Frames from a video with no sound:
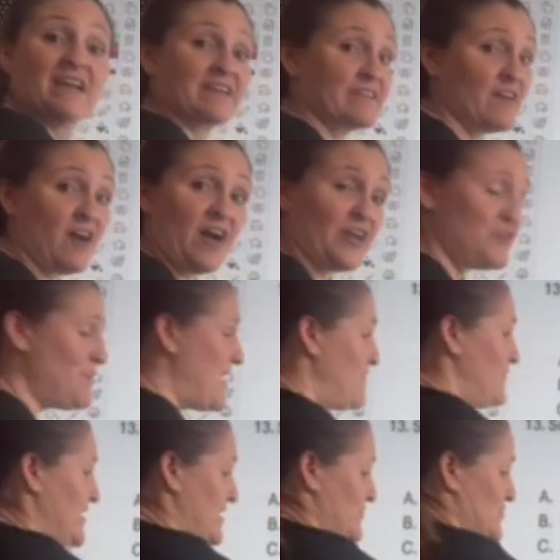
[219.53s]
Now all you
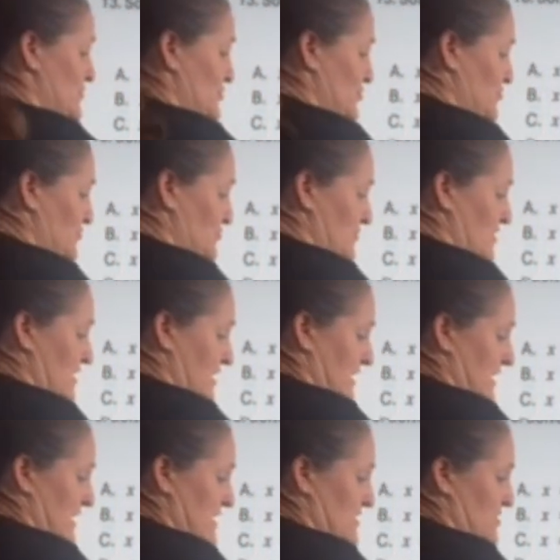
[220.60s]
have left to do
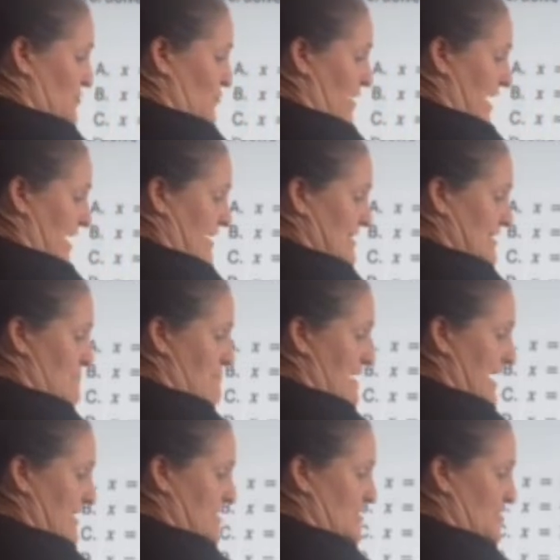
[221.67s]
is do x
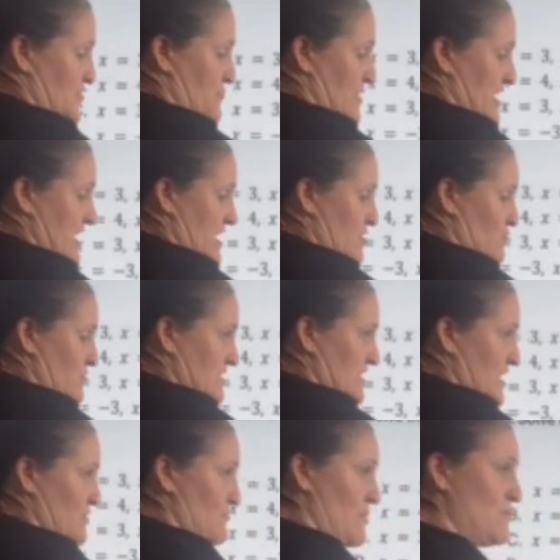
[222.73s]
minus 3 equals
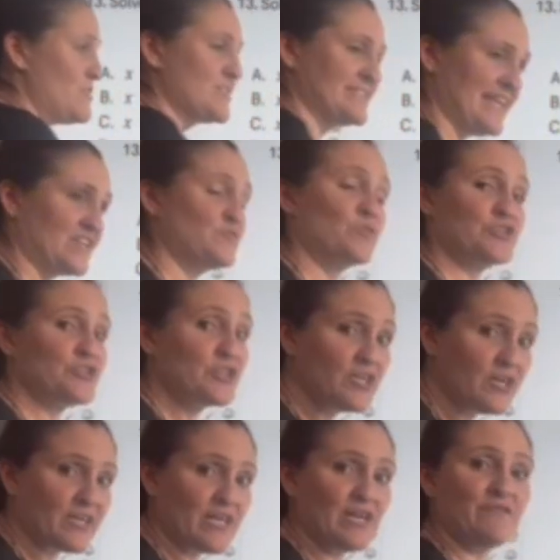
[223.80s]
0, because that's what you're
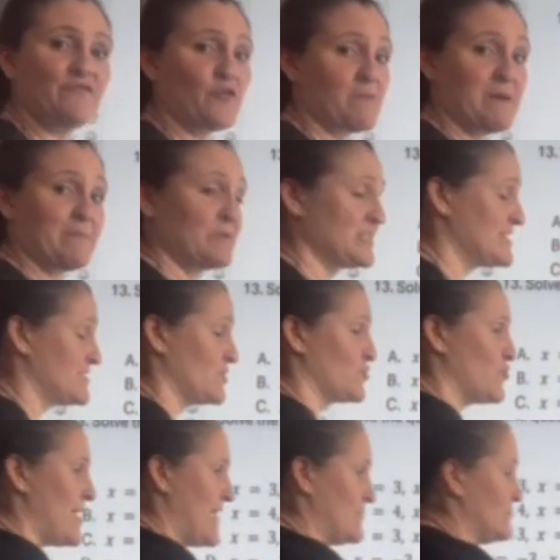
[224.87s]
looking for. Remember, it's the
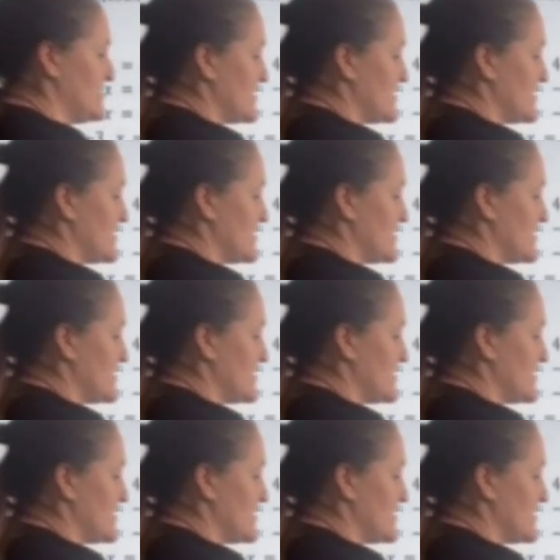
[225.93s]
ground.